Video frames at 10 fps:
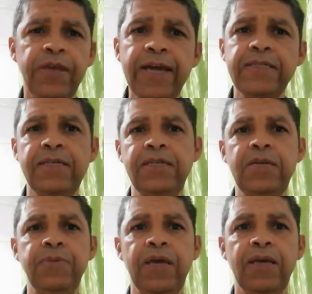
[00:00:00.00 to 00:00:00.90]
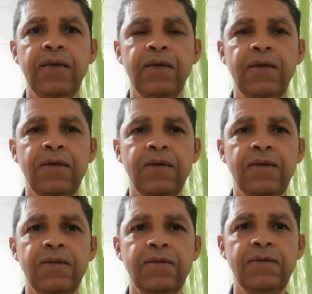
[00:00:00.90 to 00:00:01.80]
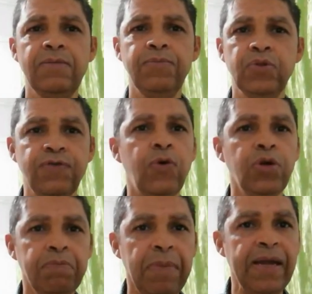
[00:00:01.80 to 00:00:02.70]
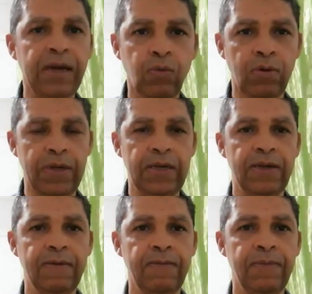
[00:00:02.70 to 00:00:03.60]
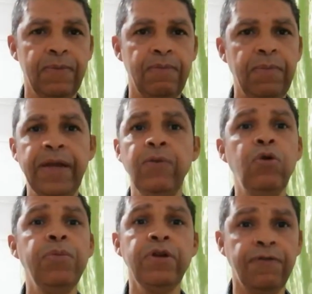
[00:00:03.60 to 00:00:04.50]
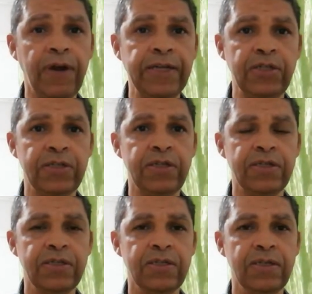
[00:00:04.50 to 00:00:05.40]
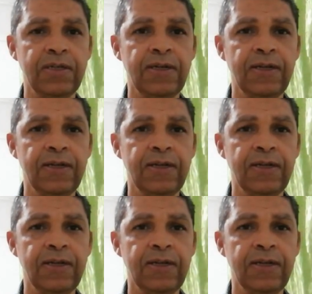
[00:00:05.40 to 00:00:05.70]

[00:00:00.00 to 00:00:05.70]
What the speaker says: The ACDP puts forward men and women of righteousness,